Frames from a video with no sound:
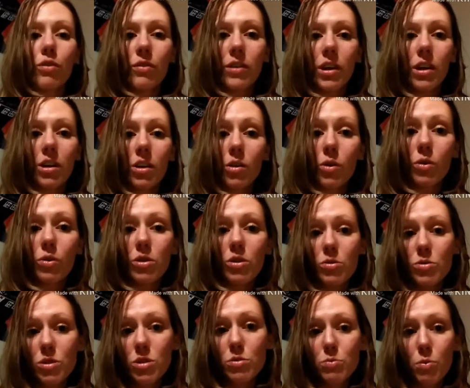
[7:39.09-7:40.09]
vehicle
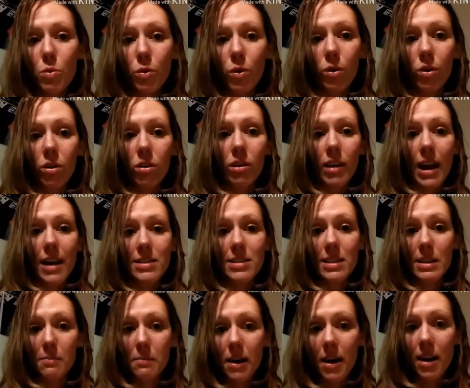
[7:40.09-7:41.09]
uses more gas
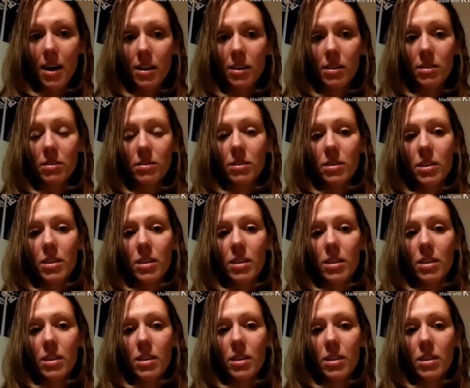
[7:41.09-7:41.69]
than mine.